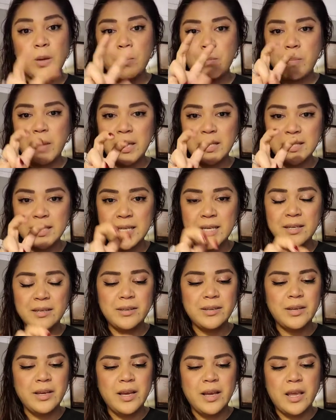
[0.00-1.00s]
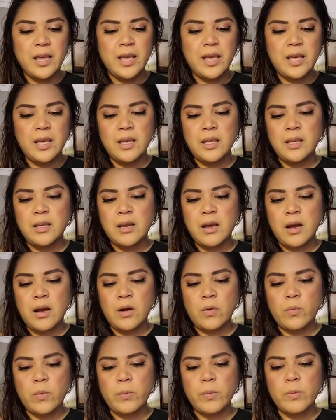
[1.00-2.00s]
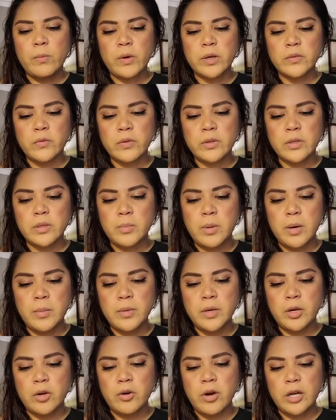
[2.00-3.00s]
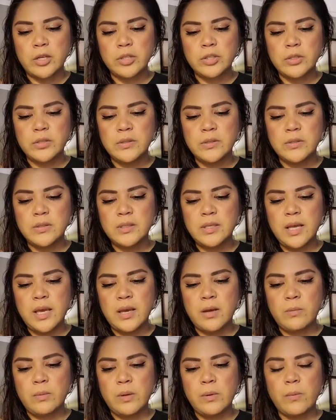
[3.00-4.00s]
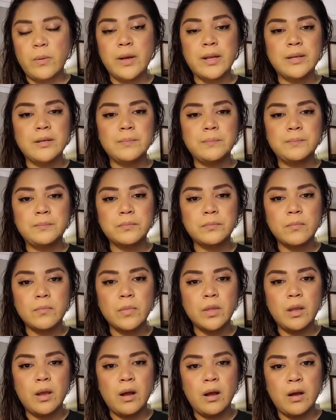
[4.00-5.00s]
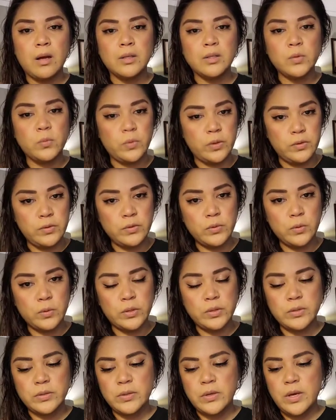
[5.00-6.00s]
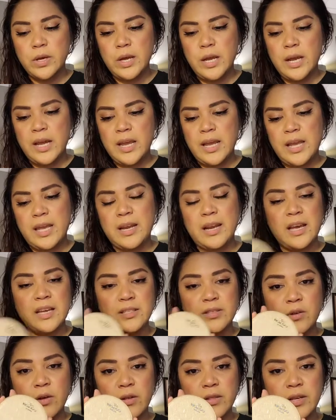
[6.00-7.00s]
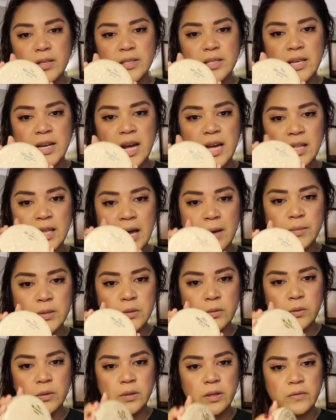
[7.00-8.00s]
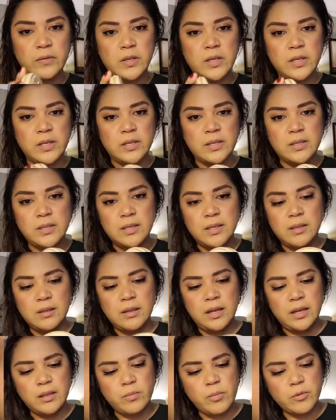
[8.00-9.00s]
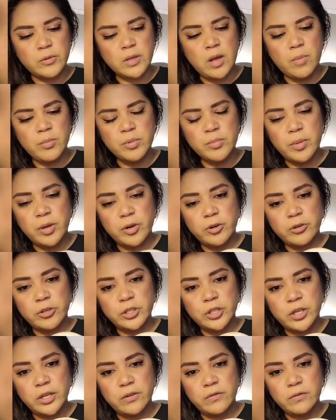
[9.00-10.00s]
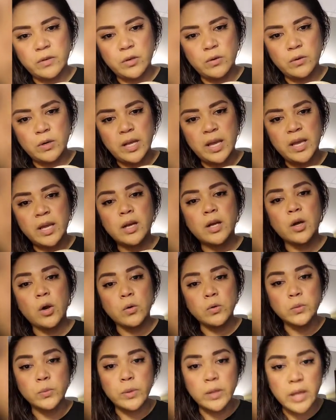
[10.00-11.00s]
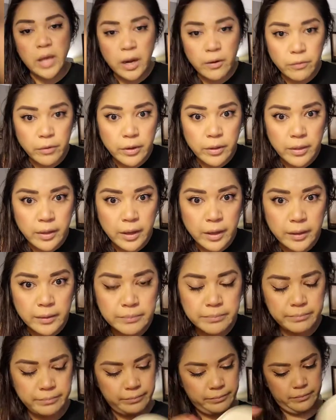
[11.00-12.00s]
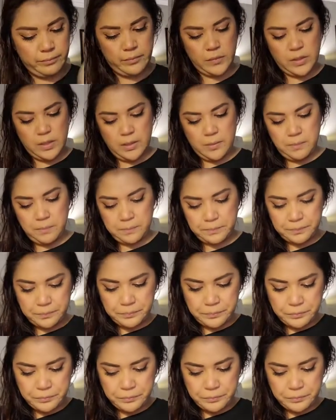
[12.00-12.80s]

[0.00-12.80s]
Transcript: Basic and uh, when we worked for the Department of Corrections and we went uh, to one of the stores and I saw this and I absolutely loved it. It is like the most complimentary shade of nude. It goes with everything. Okay. Let's